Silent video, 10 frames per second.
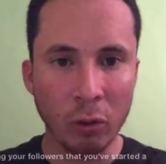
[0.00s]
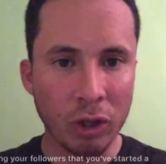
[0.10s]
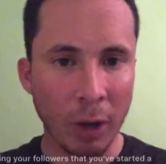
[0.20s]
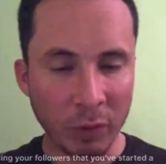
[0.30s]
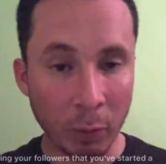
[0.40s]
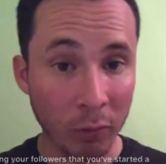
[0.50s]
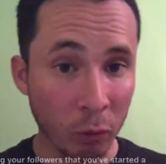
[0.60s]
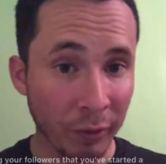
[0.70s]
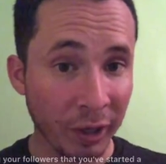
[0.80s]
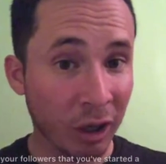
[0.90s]
James Bond
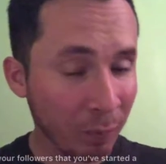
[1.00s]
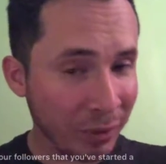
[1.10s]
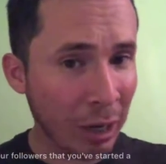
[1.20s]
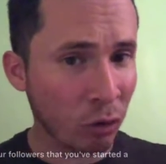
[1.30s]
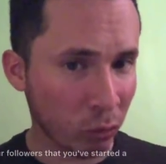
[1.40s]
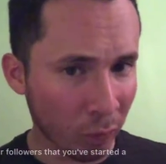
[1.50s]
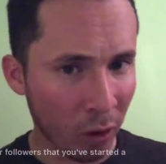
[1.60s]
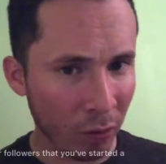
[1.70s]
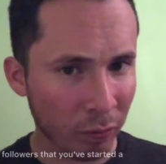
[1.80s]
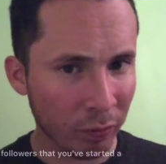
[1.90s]
movie comes out
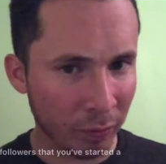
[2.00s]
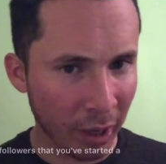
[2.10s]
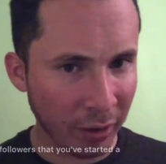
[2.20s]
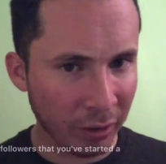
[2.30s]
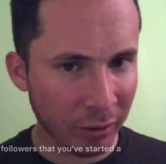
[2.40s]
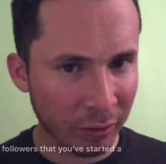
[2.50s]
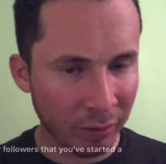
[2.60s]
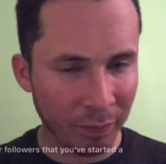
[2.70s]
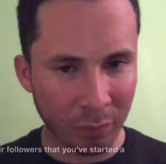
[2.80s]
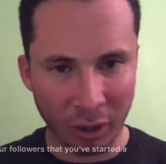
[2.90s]
tomorrow, right?
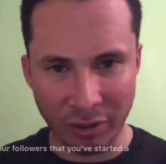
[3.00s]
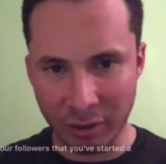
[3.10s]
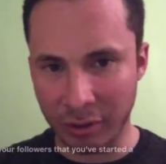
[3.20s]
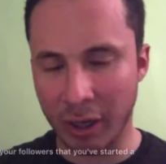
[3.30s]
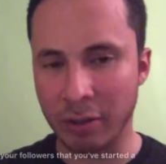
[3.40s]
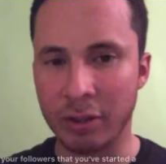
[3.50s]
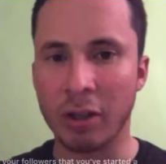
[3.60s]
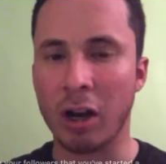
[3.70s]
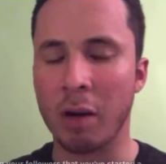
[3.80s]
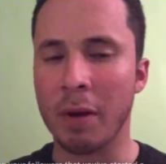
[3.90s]
Present tense,
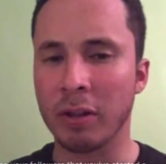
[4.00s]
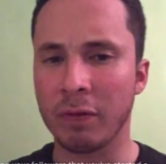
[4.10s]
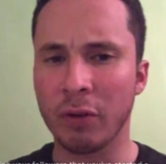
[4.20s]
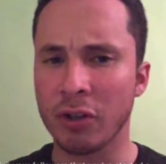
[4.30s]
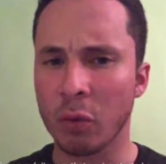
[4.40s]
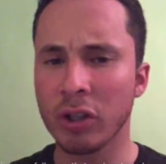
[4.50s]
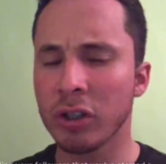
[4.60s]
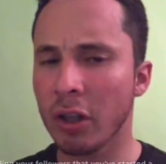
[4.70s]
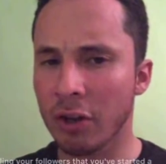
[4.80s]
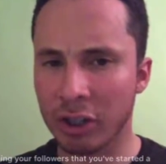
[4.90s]
talk about the future. What's
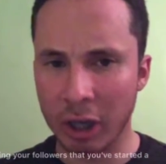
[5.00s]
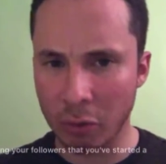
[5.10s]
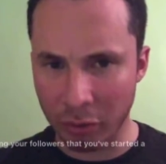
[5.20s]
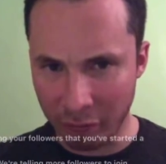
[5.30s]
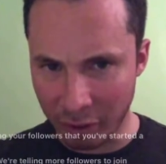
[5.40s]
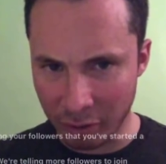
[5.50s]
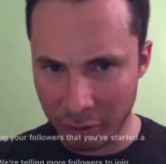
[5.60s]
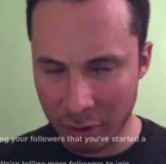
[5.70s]
another scheduled event?